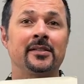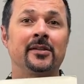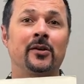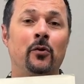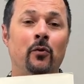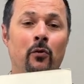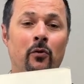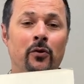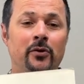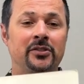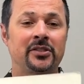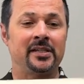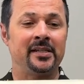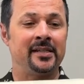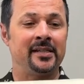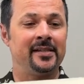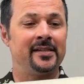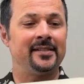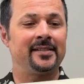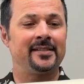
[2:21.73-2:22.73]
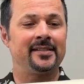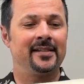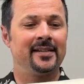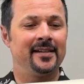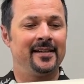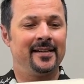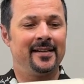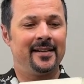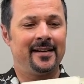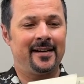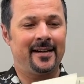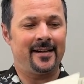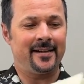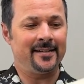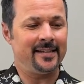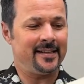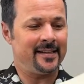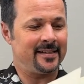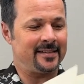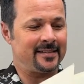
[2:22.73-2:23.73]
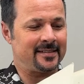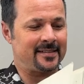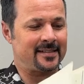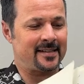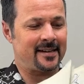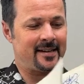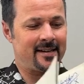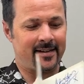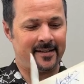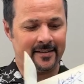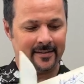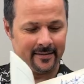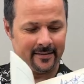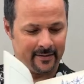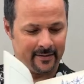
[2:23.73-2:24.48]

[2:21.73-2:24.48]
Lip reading: of course, is on the inside,